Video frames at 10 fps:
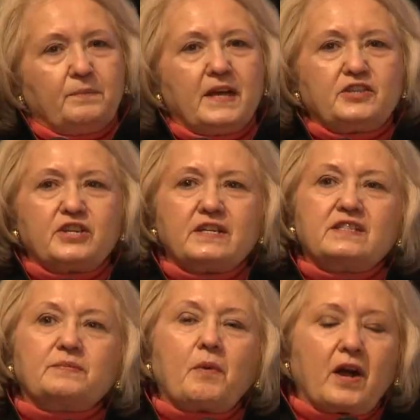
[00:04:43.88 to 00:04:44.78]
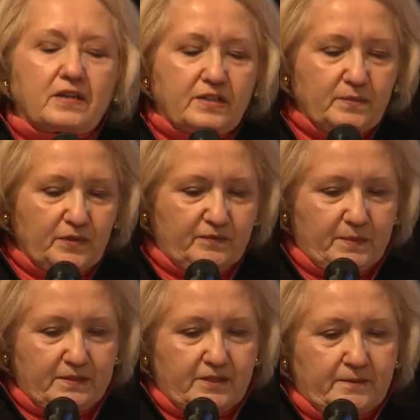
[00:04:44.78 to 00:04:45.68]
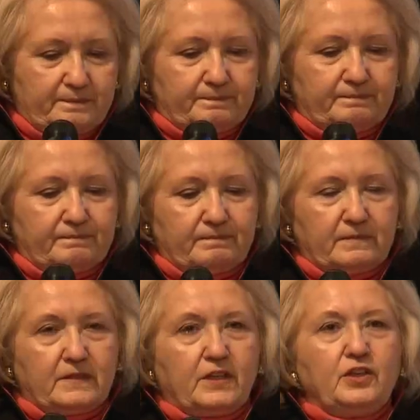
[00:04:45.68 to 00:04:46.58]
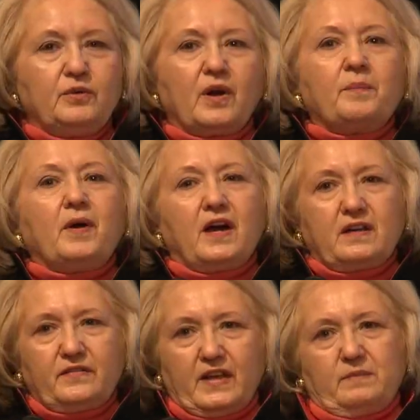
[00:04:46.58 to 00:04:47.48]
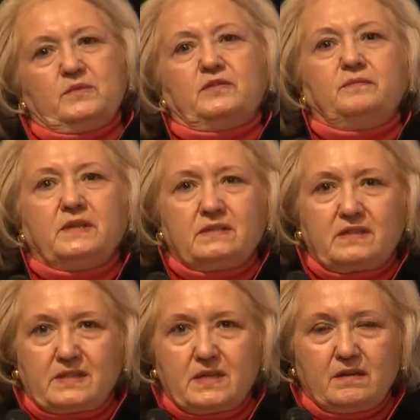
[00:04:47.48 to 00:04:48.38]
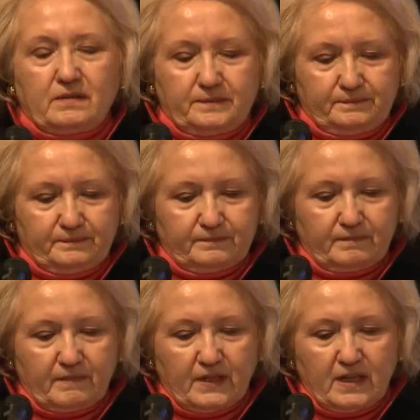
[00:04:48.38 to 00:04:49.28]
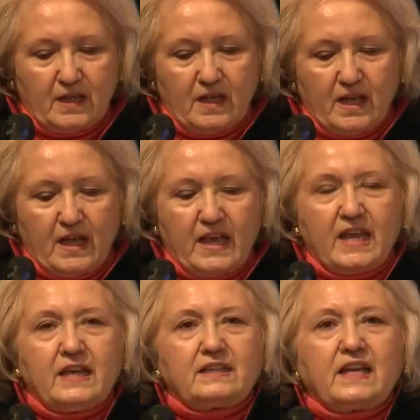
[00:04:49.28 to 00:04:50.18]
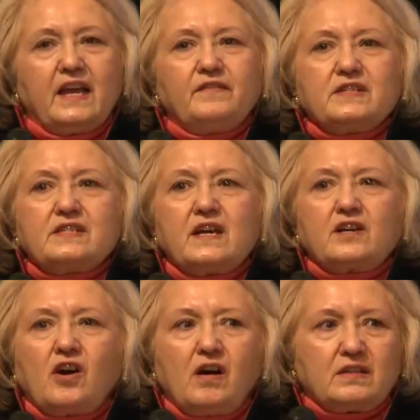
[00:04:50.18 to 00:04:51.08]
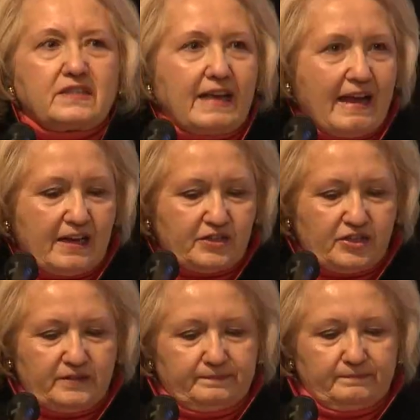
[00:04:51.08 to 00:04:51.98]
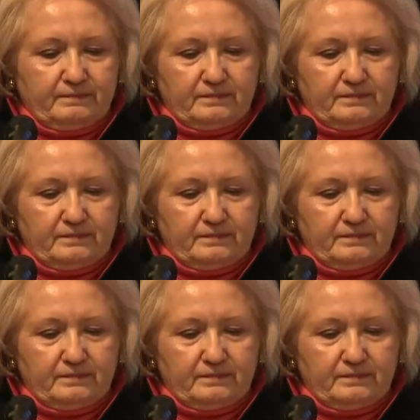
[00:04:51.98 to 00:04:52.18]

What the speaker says: Beijing sparked a movement. You are part of that movement still. It gave us a call to action